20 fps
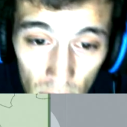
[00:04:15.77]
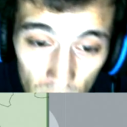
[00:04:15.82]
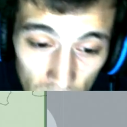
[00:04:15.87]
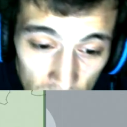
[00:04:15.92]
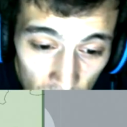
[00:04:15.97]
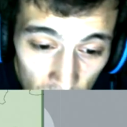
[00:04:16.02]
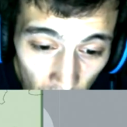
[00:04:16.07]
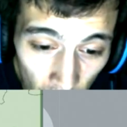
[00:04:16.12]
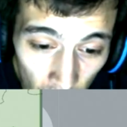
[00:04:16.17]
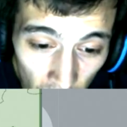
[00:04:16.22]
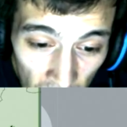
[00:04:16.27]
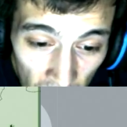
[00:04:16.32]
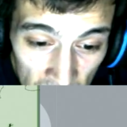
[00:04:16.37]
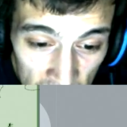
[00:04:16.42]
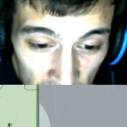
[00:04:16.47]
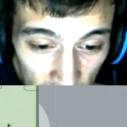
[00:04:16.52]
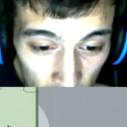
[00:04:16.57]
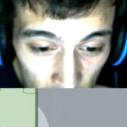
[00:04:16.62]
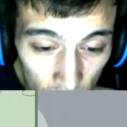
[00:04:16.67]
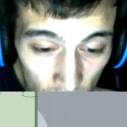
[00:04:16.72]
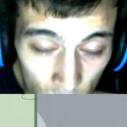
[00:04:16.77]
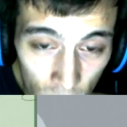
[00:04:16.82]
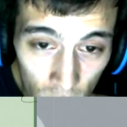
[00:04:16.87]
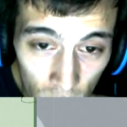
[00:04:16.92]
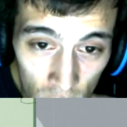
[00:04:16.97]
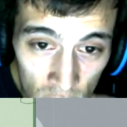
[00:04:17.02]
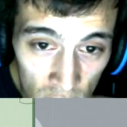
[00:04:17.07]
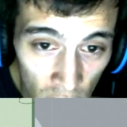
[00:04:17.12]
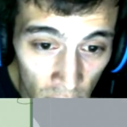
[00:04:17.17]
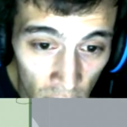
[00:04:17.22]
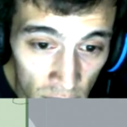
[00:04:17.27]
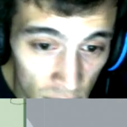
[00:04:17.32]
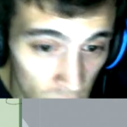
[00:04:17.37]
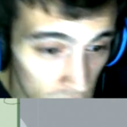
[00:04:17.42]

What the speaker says: So actually, you would have bought yourself some